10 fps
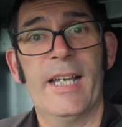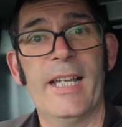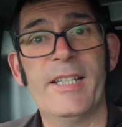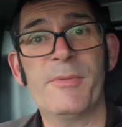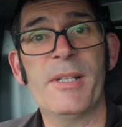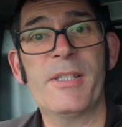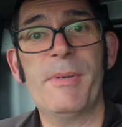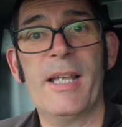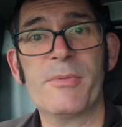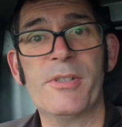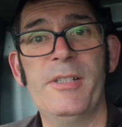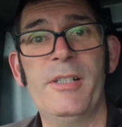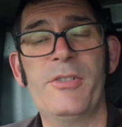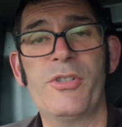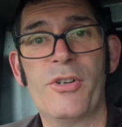And it's meant to be
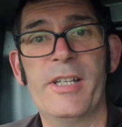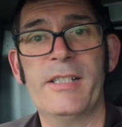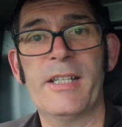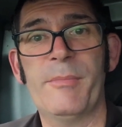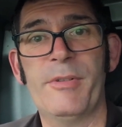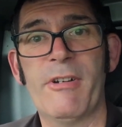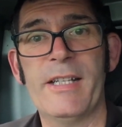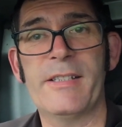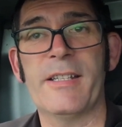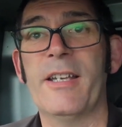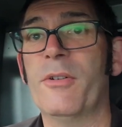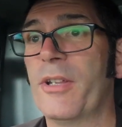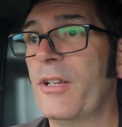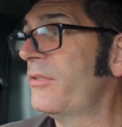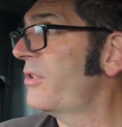absolutely chucking it down with rain today,
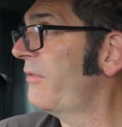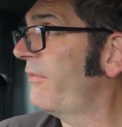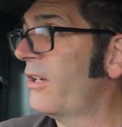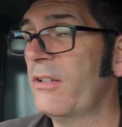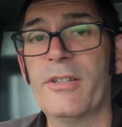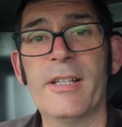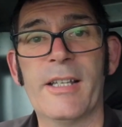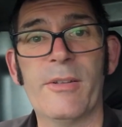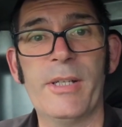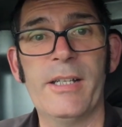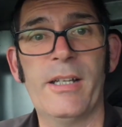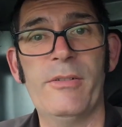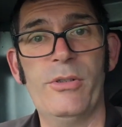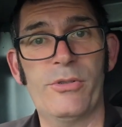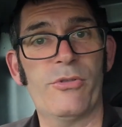although so far looking out the window
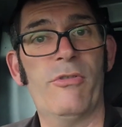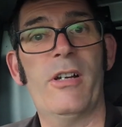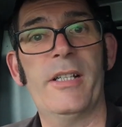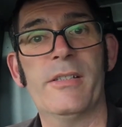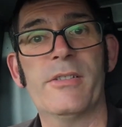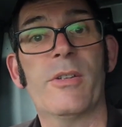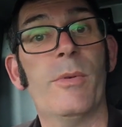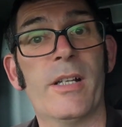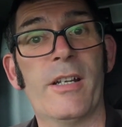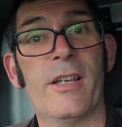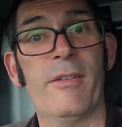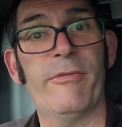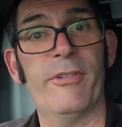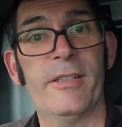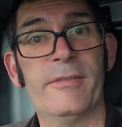looks alright, so we're going to go
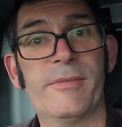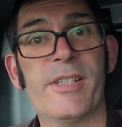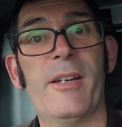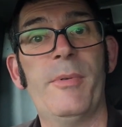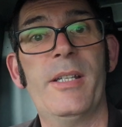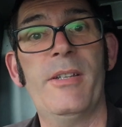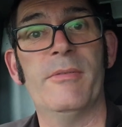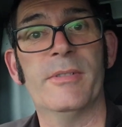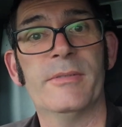for it. See how we do.